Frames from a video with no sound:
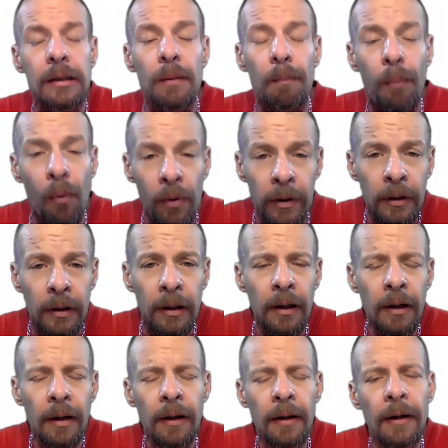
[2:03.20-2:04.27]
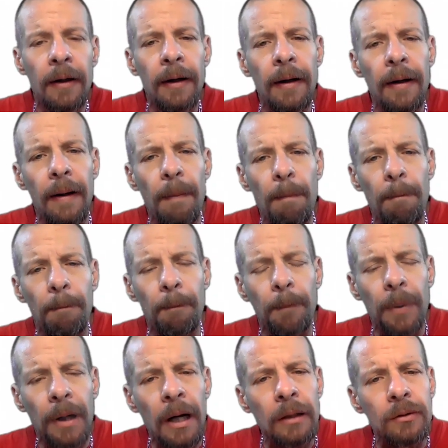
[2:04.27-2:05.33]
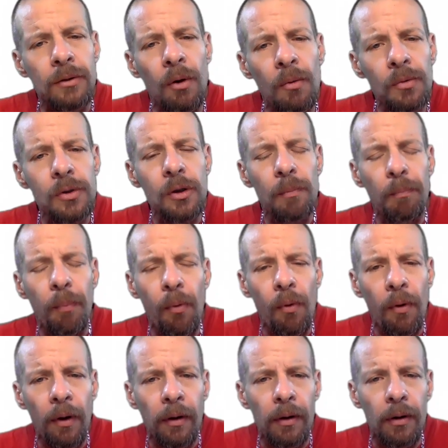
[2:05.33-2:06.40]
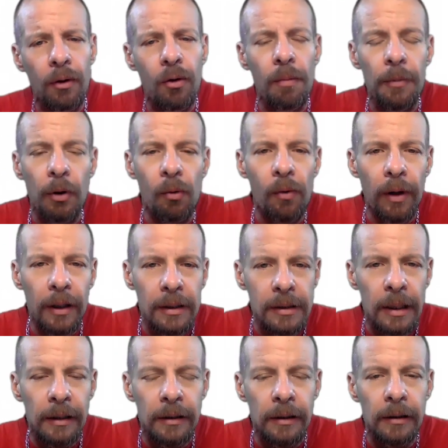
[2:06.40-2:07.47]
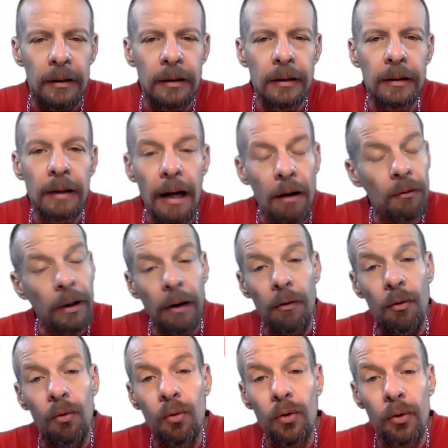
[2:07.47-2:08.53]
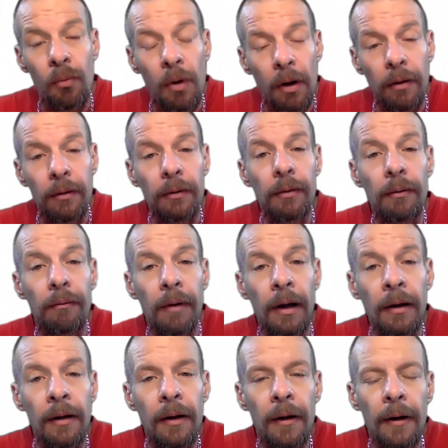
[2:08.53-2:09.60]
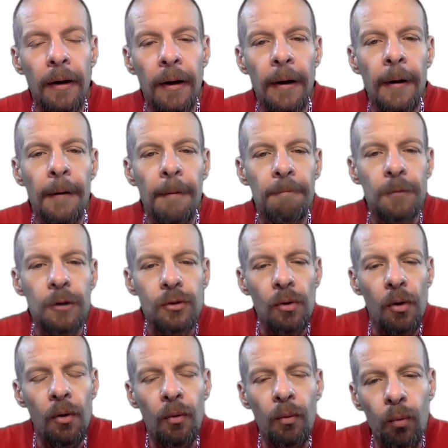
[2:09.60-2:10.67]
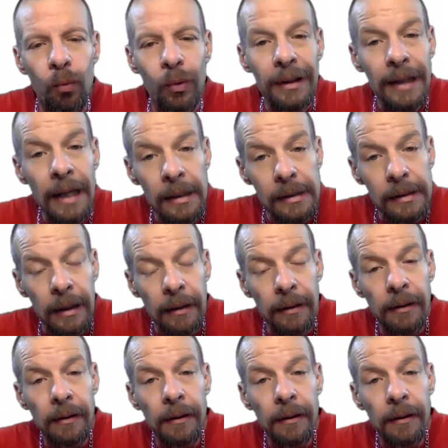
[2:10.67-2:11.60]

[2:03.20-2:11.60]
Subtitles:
important. But I don't support criminal organizations. I don't care who you are. Right. So with that said,